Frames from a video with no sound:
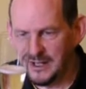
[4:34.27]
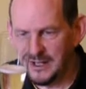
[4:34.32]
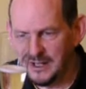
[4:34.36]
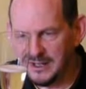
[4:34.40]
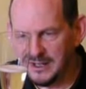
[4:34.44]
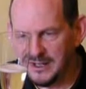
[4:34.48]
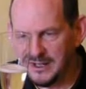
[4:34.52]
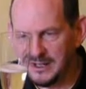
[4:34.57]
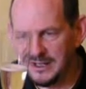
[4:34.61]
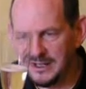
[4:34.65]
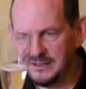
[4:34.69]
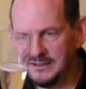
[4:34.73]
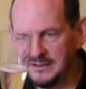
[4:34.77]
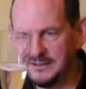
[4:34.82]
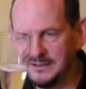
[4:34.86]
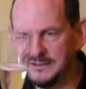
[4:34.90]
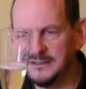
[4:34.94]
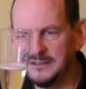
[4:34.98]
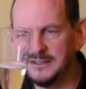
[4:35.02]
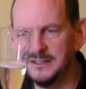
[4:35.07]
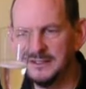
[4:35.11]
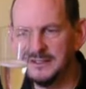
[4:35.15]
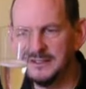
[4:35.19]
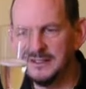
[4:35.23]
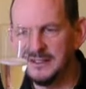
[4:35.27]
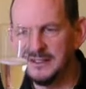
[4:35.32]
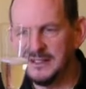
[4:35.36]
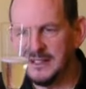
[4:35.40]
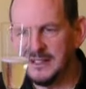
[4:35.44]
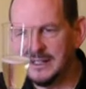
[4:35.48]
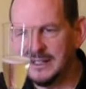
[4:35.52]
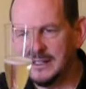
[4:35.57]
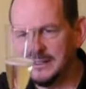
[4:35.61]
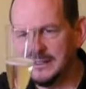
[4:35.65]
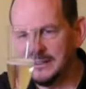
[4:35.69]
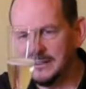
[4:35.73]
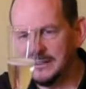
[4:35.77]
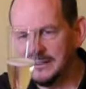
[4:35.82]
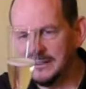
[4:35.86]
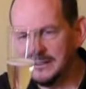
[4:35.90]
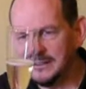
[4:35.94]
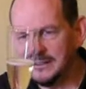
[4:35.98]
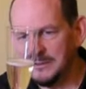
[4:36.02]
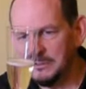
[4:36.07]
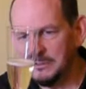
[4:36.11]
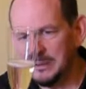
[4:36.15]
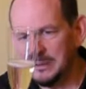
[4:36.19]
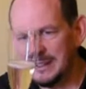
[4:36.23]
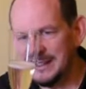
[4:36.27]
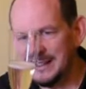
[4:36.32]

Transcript: fine, and